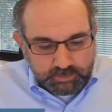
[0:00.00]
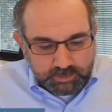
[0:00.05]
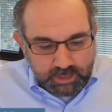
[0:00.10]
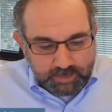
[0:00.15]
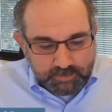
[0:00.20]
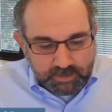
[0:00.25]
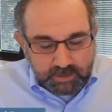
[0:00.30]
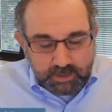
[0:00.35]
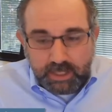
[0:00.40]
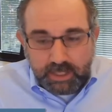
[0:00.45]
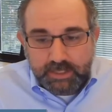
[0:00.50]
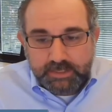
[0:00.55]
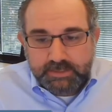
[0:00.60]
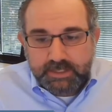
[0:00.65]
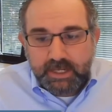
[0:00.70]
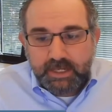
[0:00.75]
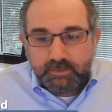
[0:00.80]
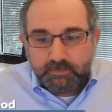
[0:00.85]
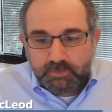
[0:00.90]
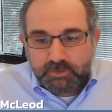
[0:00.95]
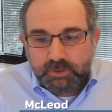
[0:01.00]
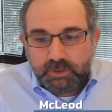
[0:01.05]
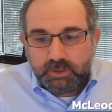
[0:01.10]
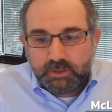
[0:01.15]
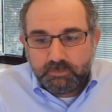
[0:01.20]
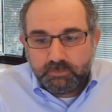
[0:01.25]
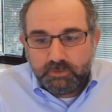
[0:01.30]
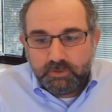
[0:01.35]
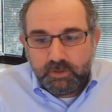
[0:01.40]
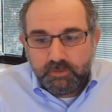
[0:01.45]
came in contact with Chuck
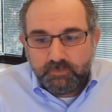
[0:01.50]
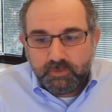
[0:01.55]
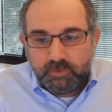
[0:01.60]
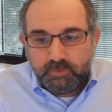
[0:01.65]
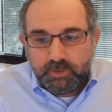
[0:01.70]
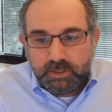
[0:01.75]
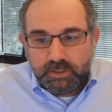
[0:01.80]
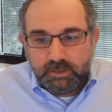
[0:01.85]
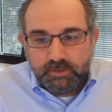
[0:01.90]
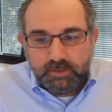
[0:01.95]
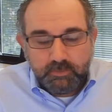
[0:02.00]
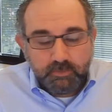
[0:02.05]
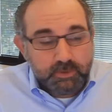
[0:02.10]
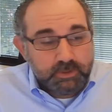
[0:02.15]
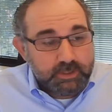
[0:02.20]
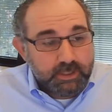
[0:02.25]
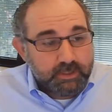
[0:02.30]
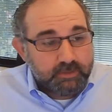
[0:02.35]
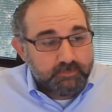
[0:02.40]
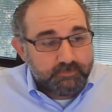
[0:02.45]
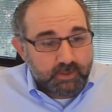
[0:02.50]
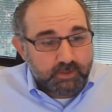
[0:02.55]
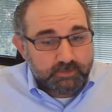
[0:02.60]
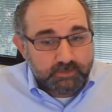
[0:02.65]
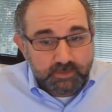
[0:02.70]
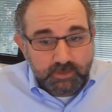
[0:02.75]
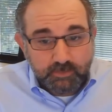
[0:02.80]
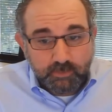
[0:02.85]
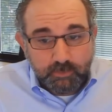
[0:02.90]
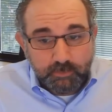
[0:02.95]
and Renovo Data, they were a data
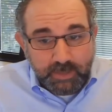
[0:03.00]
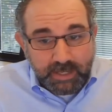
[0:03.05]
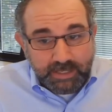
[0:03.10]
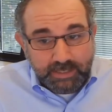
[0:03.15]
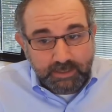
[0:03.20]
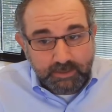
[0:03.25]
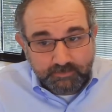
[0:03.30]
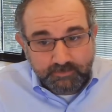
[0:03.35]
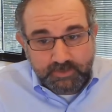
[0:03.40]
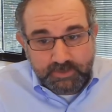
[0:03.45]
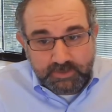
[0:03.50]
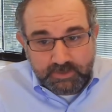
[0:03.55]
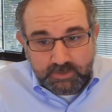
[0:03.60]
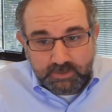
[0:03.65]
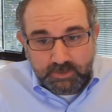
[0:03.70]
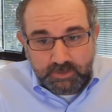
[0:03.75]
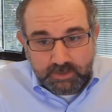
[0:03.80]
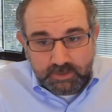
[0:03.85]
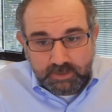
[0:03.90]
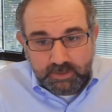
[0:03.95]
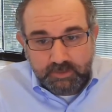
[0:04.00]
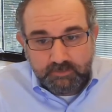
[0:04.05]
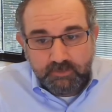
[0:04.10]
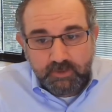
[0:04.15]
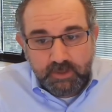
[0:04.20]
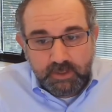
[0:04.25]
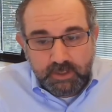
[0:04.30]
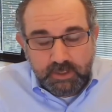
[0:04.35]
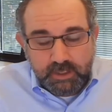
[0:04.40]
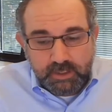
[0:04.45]
vaulting, they were a backup facility, and,
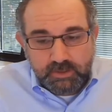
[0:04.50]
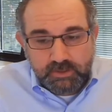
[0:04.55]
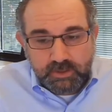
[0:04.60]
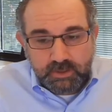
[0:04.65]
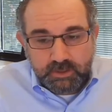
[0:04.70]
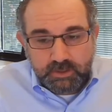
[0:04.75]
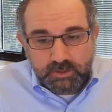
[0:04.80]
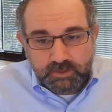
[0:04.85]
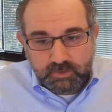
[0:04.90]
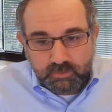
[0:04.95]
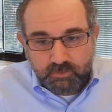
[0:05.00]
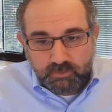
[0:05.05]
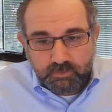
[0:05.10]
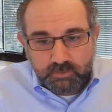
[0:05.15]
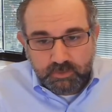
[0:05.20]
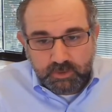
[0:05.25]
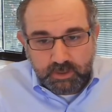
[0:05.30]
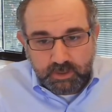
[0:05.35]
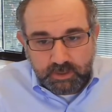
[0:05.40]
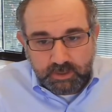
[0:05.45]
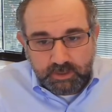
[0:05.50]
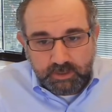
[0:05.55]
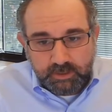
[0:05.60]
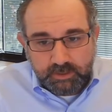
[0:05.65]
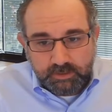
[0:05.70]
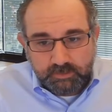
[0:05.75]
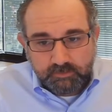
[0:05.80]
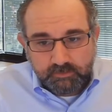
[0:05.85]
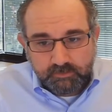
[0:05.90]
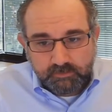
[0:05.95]
and Chuck's
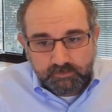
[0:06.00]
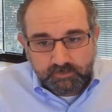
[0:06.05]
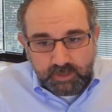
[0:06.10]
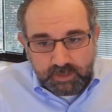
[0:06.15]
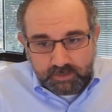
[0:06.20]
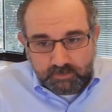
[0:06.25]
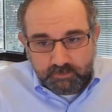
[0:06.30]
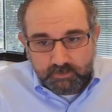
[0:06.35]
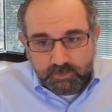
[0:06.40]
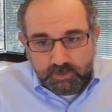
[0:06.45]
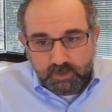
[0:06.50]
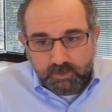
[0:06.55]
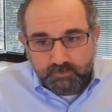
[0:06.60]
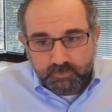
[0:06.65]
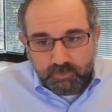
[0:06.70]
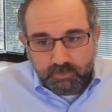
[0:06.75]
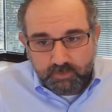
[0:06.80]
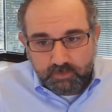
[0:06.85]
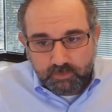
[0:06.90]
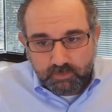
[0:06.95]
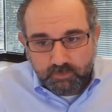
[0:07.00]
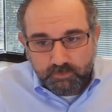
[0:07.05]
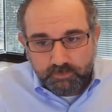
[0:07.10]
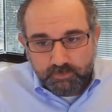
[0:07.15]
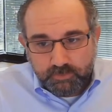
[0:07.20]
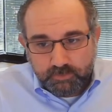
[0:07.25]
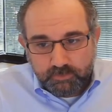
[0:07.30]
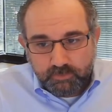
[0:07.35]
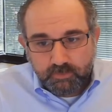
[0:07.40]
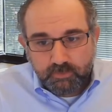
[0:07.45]
uh, taken Renovo and
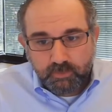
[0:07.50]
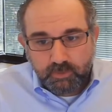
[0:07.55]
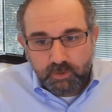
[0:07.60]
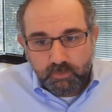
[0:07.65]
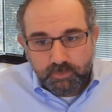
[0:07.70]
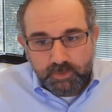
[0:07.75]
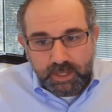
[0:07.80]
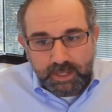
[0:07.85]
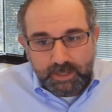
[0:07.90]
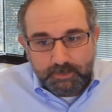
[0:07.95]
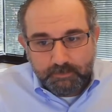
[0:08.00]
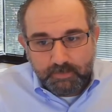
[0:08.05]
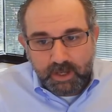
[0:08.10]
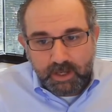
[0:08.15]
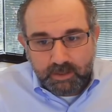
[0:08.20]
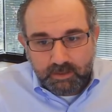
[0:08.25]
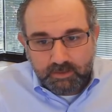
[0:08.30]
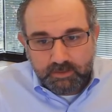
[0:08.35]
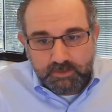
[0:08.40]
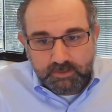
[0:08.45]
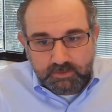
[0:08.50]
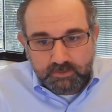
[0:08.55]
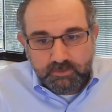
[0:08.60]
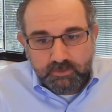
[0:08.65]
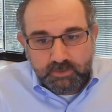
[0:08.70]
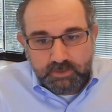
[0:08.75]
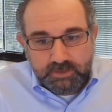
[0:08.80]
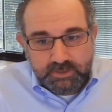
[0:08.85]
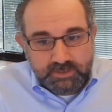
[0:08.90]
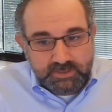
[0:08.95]
grown, grown that model
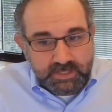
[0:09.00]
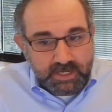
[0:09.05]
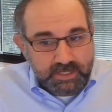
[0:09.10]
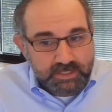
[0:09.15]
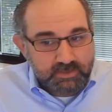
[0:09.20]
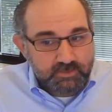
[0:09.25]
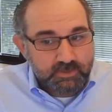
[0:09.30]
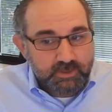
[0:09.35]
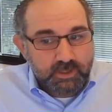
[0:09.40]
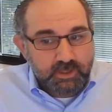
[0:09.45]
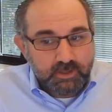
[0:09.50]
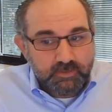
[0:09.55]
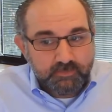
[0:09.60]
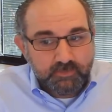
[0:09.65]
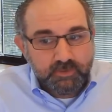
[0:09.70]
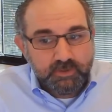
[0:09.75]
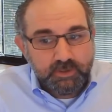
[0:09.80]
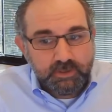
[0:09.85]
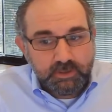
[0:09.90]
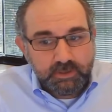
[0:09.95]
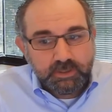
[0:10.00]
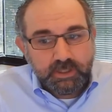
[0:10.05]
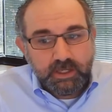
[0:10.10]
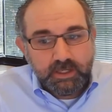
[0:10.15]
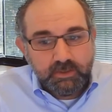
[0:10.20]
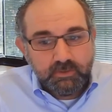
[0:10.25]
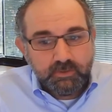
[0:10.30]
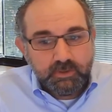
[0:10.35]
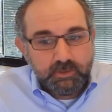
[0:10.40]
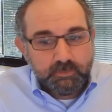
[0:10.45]
into a disaster recovery and a
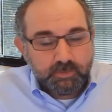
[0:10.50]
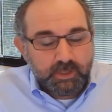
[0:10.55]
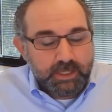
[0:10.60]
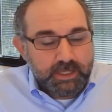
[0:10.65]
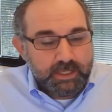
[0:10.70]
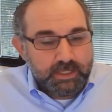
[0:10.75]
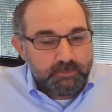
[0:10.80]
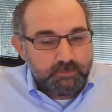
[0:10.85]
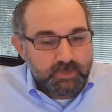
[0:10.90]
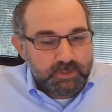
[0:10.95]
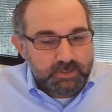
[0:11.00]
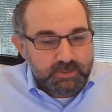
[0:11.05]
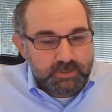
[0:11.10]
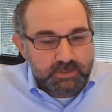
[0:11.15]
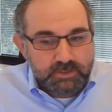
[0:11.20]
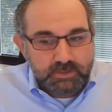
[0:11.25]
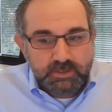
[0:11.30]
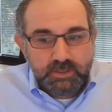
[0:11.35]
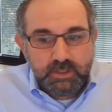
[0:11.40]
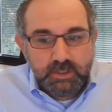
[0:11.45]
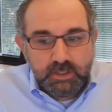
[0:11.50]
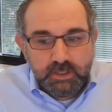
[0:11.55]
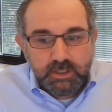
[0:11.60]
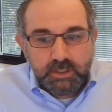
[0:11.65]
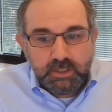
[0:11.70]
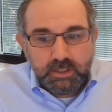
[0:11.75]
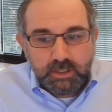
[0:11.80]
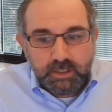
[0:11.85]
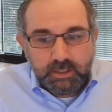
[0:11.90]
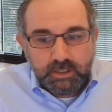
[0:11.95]
continuity planning business.
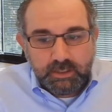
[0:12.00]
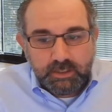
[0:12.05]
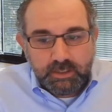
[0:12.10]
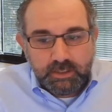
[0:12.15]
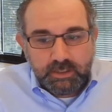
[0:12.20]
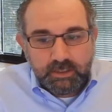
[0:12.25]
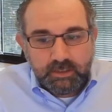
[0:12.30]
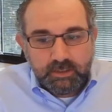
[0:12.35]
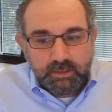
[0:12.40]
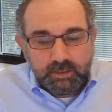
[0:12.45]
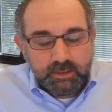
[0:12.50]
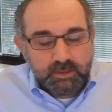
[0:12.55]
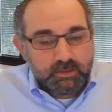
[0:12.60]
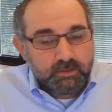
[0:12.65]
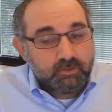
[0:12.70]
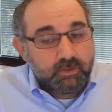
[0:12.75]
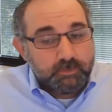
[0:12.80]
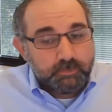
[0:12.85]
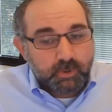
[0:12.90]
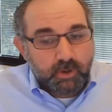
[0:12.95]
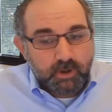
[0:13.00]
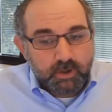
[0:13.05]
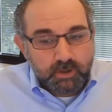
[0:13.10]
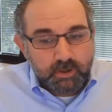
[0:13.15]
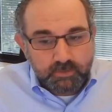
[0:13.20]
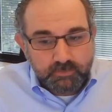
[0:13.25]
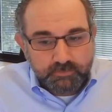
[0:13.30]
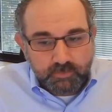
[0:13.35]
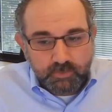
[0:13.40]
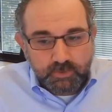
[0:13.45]
Uh, and, and, a great
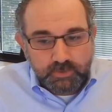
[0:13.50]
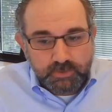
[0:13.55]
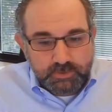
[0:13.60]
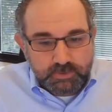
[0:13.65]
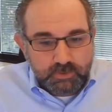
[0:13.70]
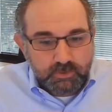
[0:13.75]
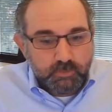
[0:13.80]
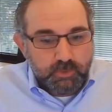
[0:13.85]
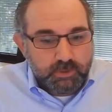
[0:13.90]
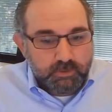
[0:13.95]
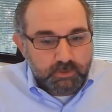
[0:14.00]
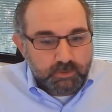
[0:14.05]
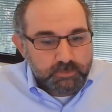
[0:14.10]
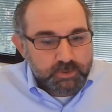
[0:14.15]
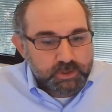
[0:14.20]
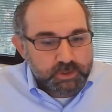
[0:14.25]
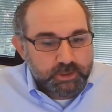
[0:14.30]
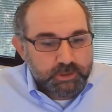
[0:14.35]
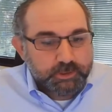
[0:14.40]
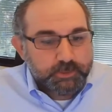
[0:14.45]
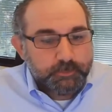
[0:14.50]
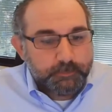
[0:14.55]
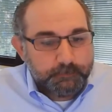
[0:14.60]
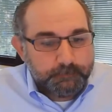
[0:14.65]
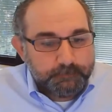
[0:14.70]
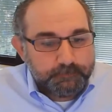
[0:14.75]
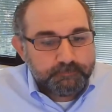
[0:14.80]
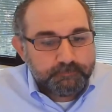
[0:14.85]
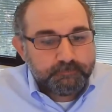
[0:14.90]
partner for us. So, welcome, Chuck.